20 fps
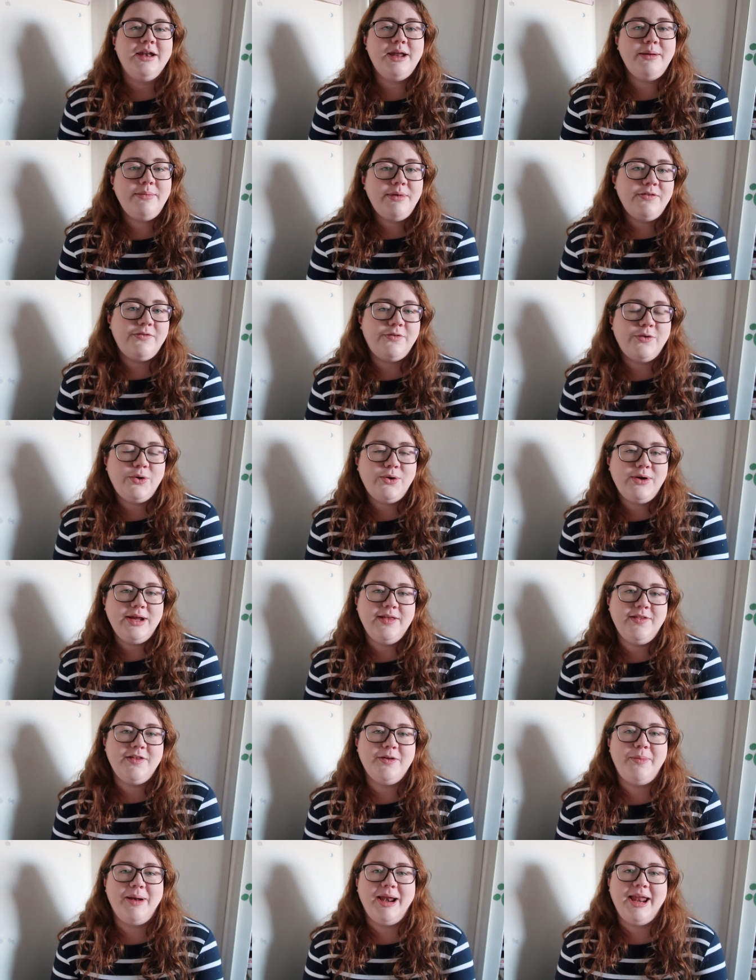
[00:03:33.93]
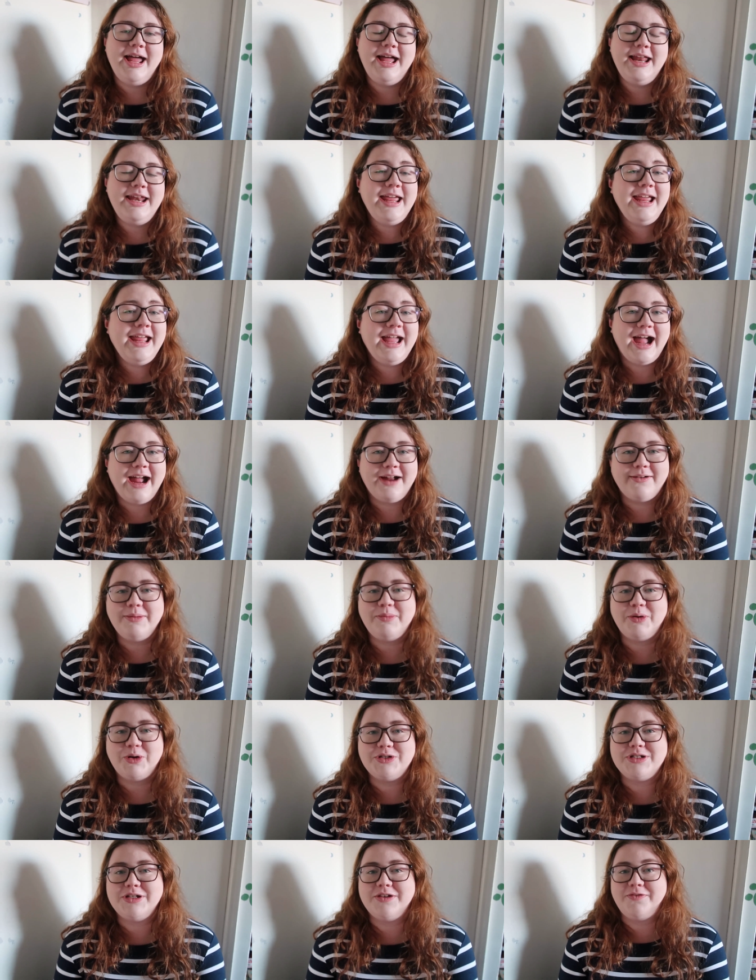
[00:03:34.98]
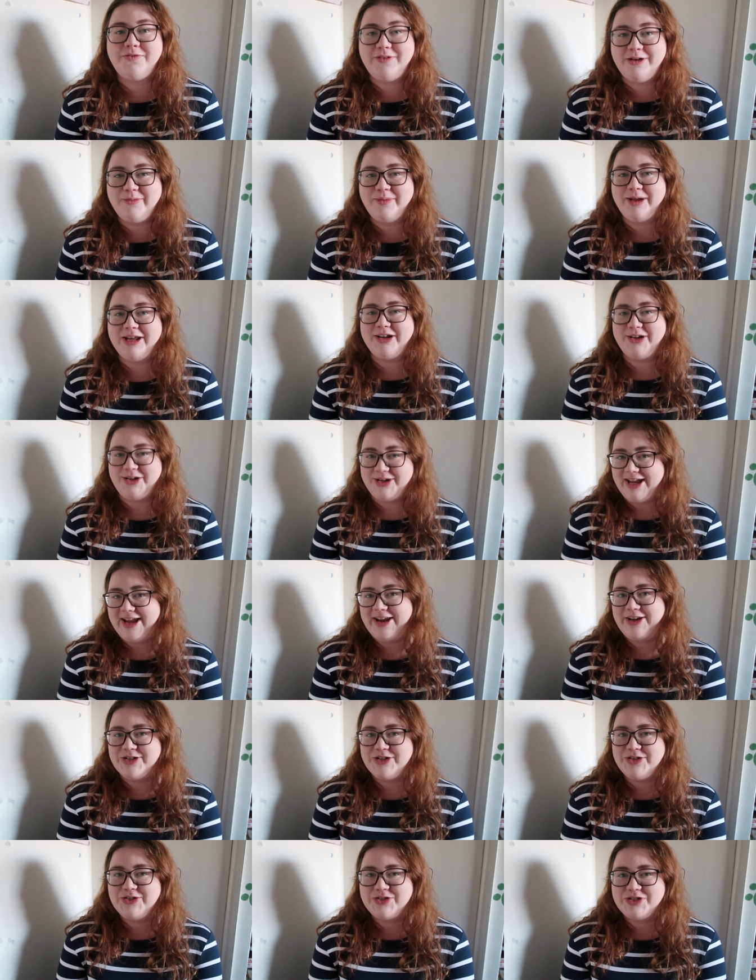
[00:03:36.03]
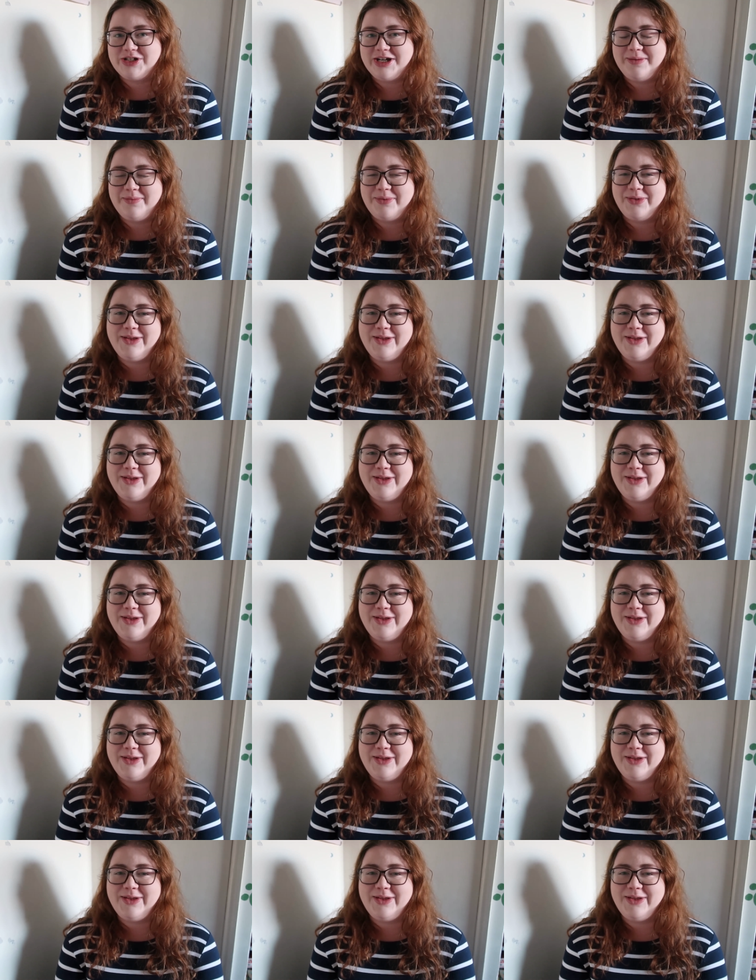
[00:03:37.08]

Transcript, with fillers: Number four is to plan a Harry Potter filming locations trip.